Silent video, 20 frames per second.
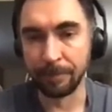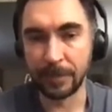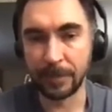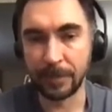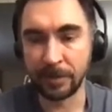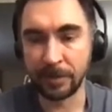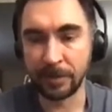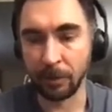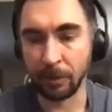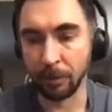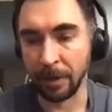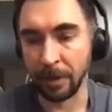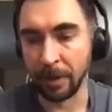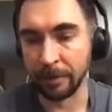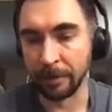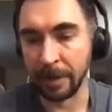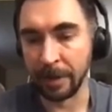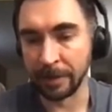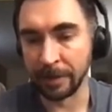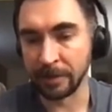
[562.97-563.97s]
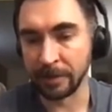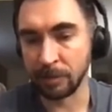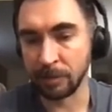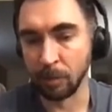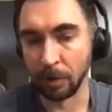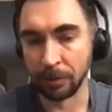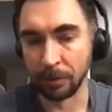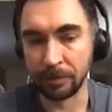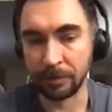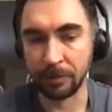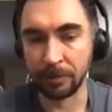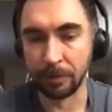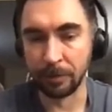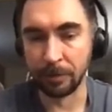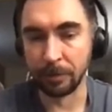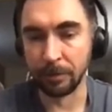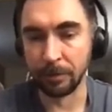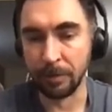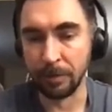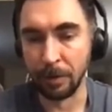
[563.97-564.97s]
So yeah, that's what
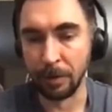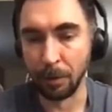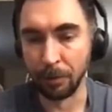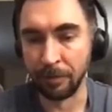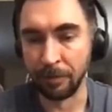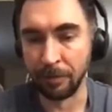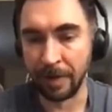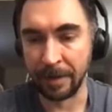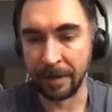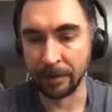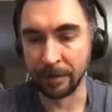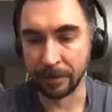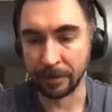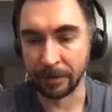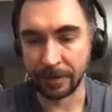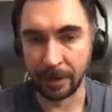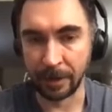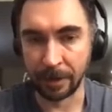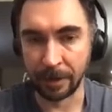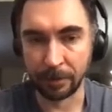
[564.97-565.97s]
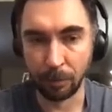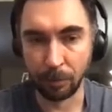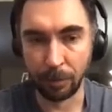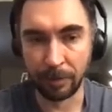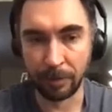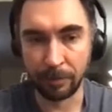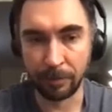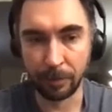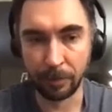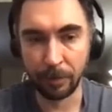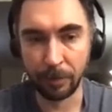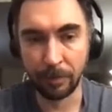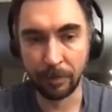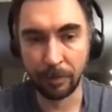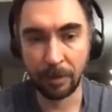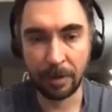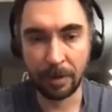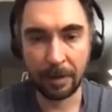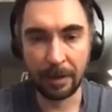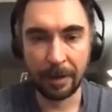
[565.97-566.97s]
the node vendors are doing for you.
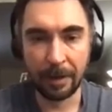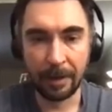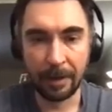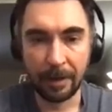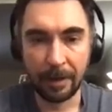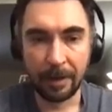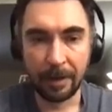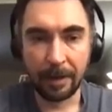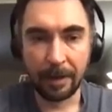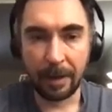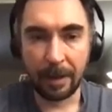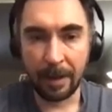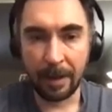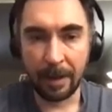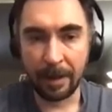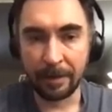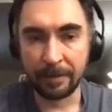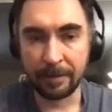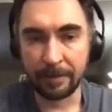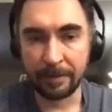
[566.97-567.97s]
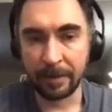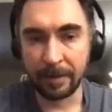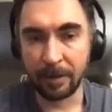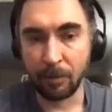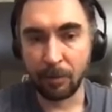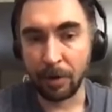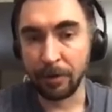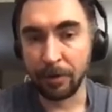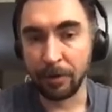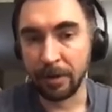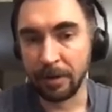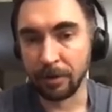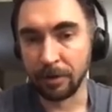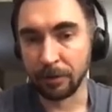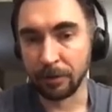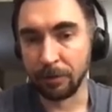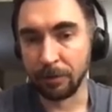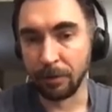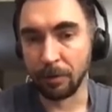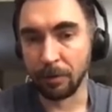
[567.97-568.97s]
And running it
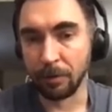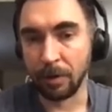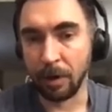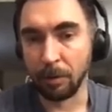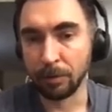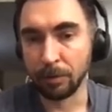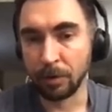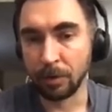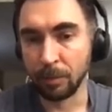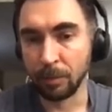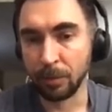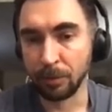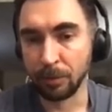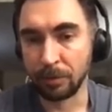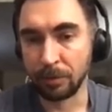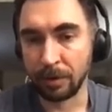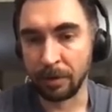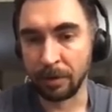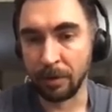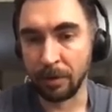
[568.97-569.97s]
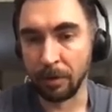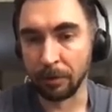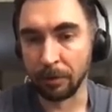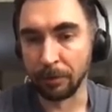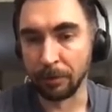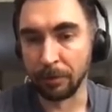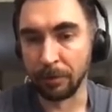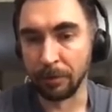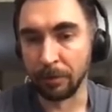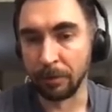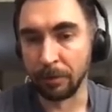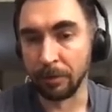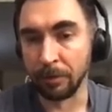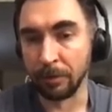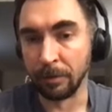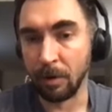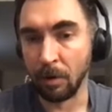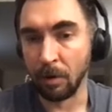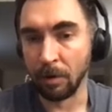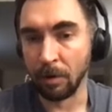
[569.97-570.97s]
on your own computer on
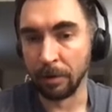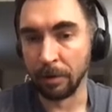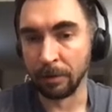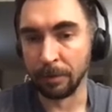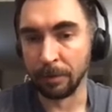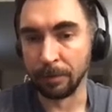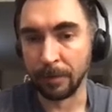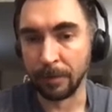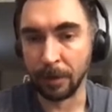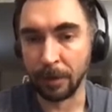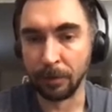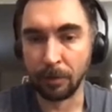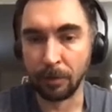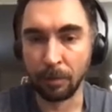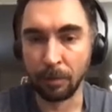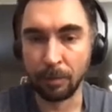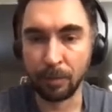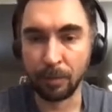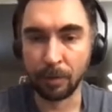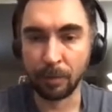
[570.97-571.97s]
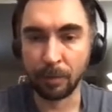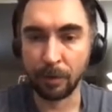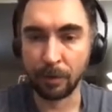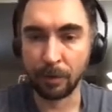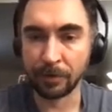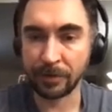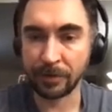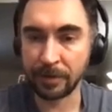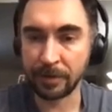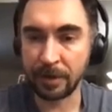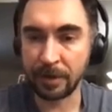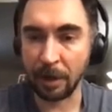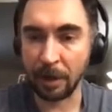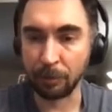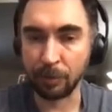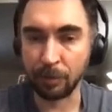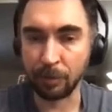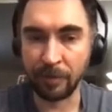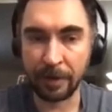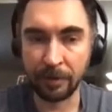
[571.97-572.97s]
an all-purpose cloud
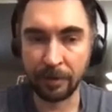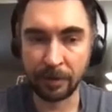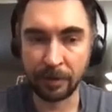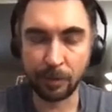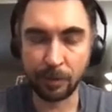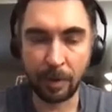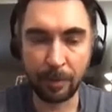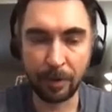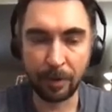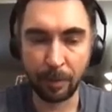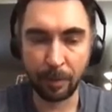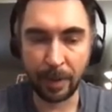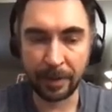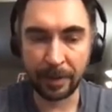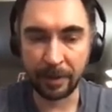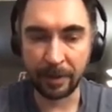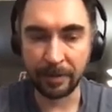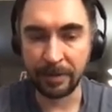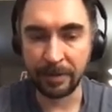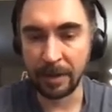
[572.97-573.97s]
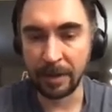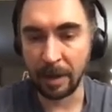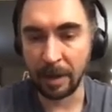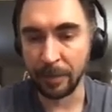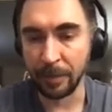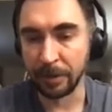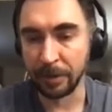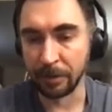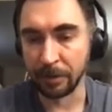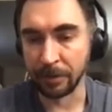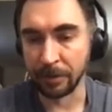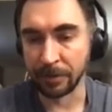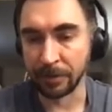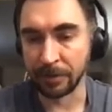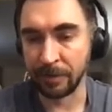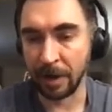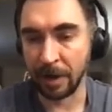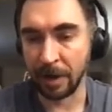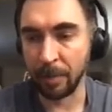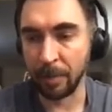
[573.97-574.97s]
provider is probably a bad idea, because
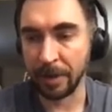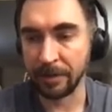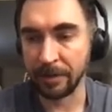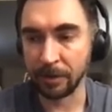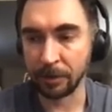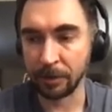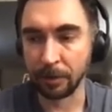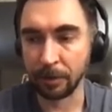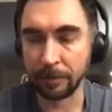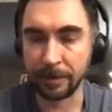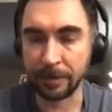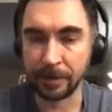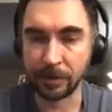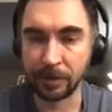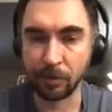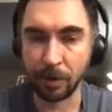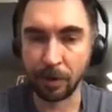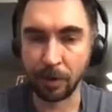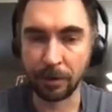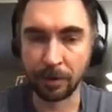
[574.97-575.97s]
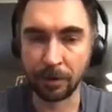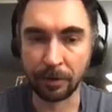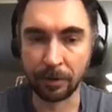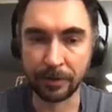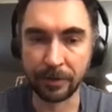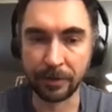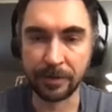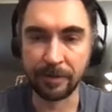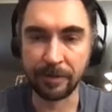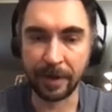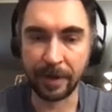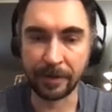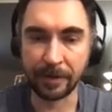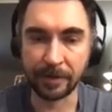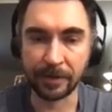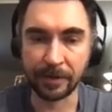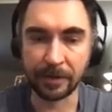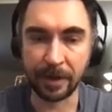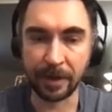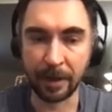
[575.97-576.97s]
there are plenty other things running on these
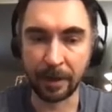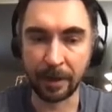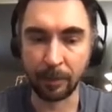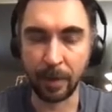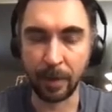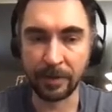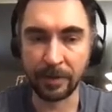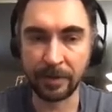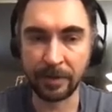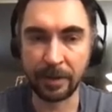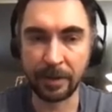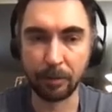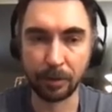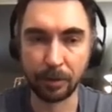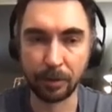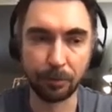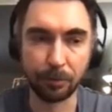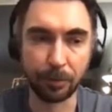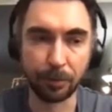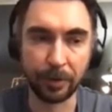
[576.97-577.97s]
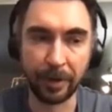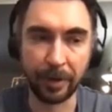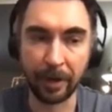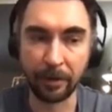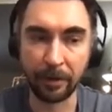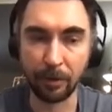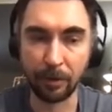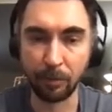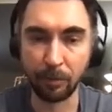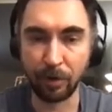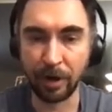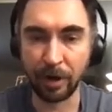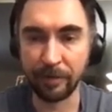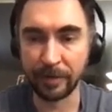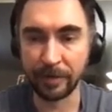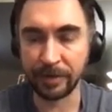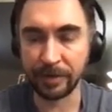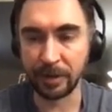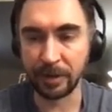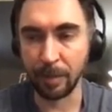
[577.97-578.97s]
devices, and basically what you would gain in
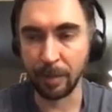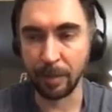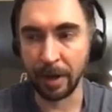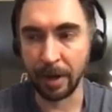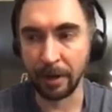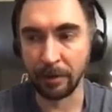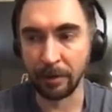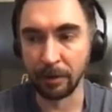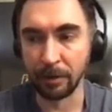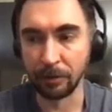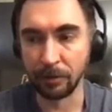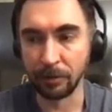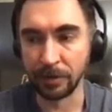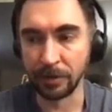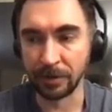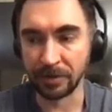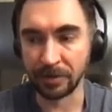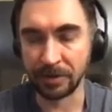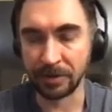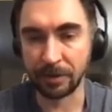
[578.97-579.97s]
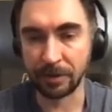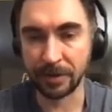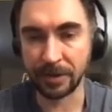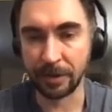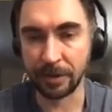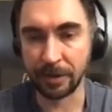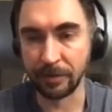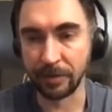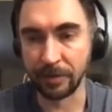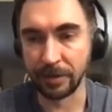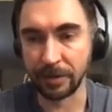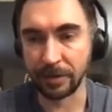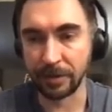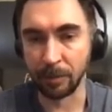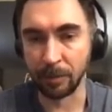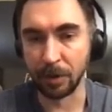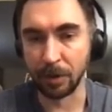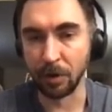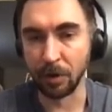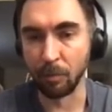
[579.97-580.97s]
privacy by not using external services can
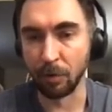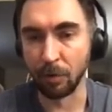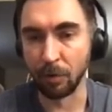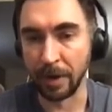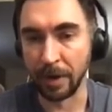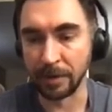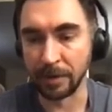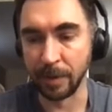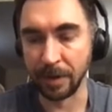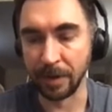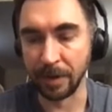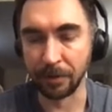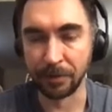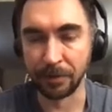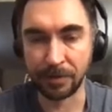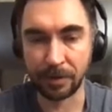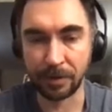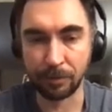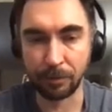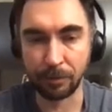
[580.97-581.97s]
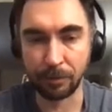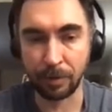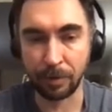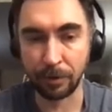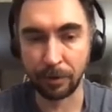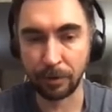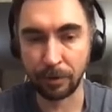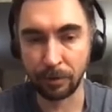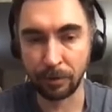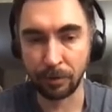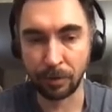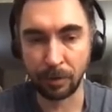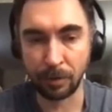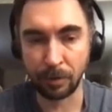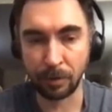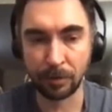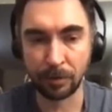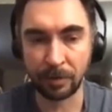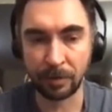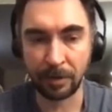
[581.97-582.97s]
be compromised by other software running on your
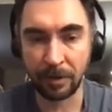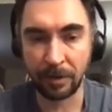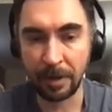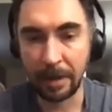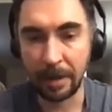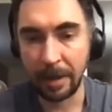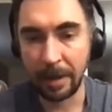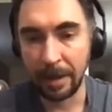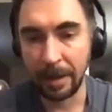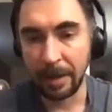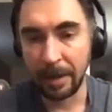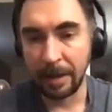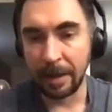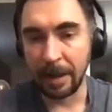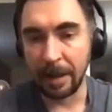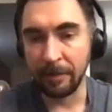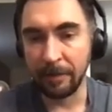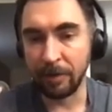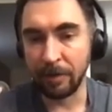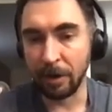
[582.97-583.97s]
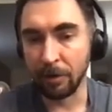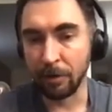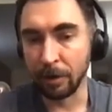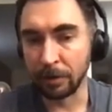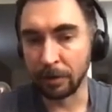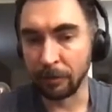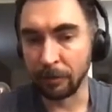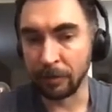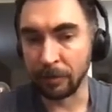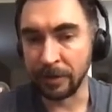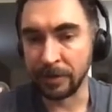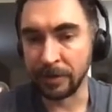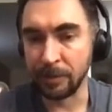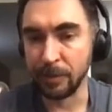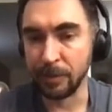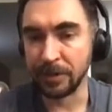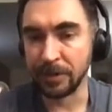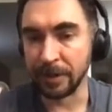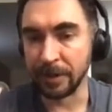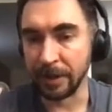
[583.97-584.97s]
computer. And there are a lot of easy
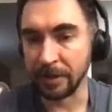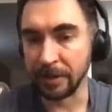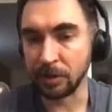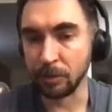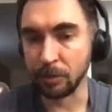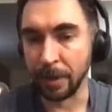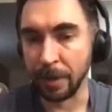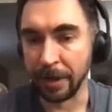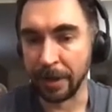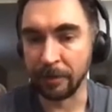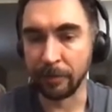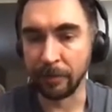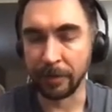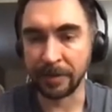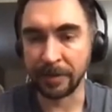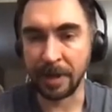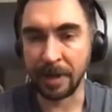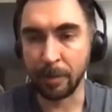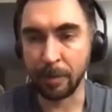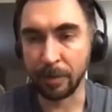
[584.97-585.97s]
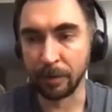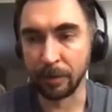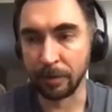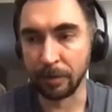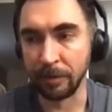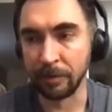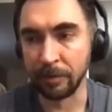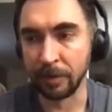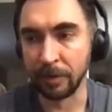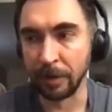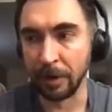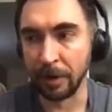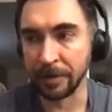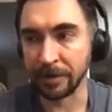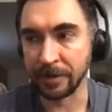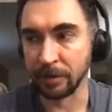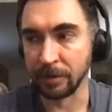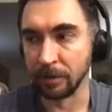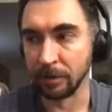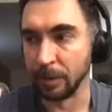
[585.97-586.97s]
mistakes to make. For example, even
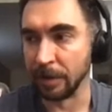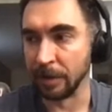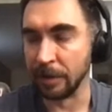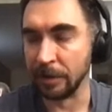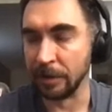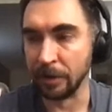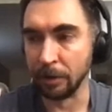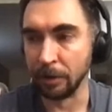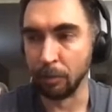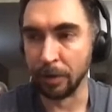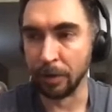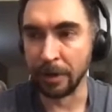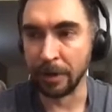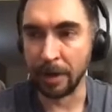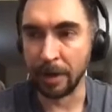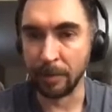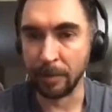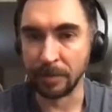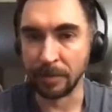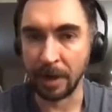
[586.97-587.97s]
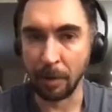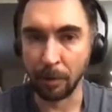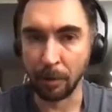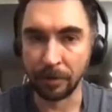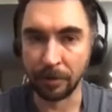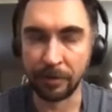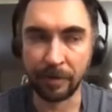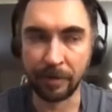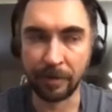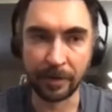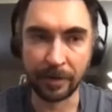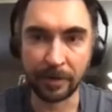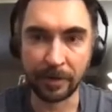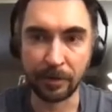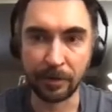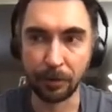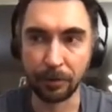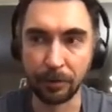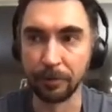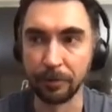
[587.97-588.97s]
us in the beginning, we named our device
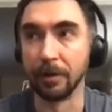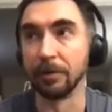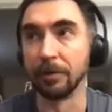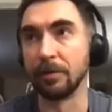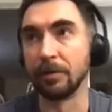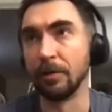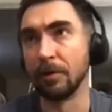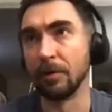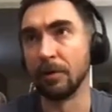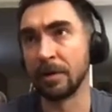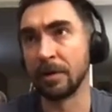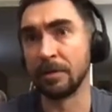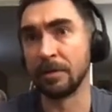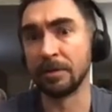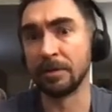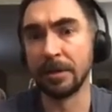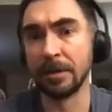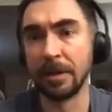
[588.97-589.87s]
Nodl.local,